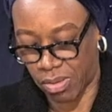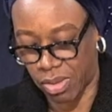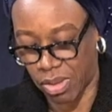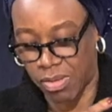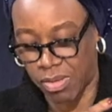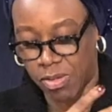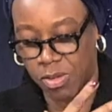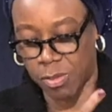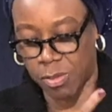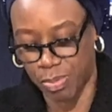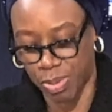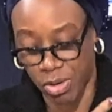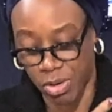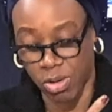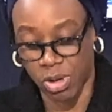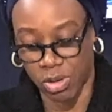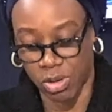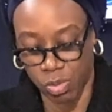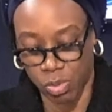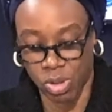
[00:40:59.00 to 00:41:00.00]

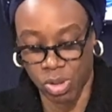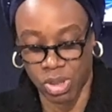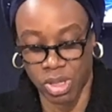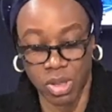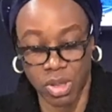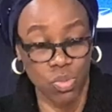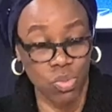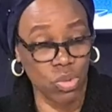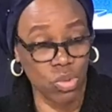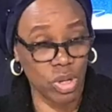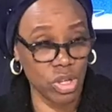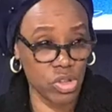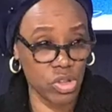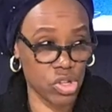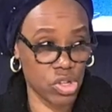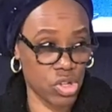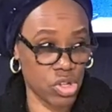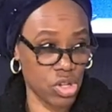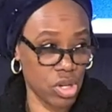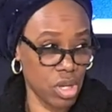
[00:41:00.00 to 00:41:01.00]
spirit within
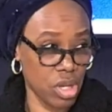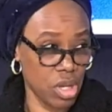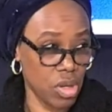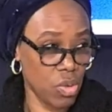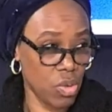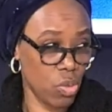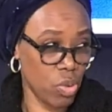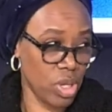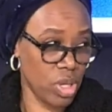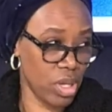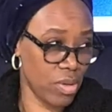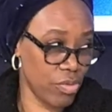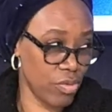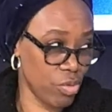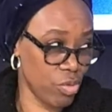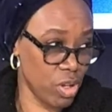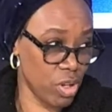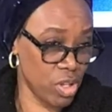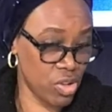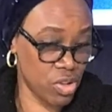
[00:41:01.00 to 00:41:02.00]
which we have
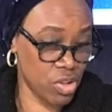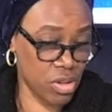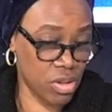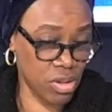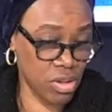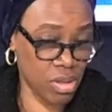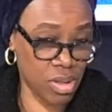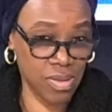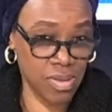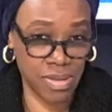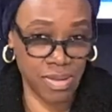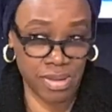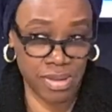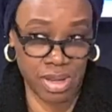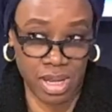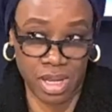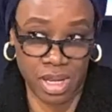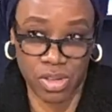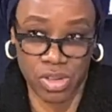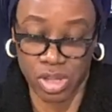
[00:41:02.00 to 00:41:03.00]
reached this
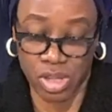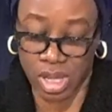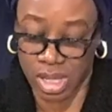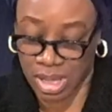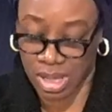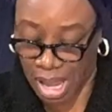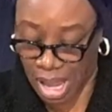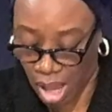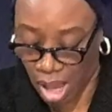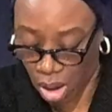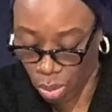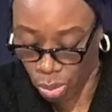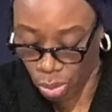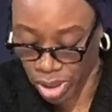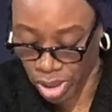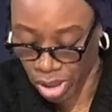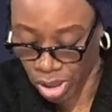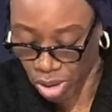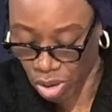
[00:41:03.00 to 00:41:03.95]
stage and how we are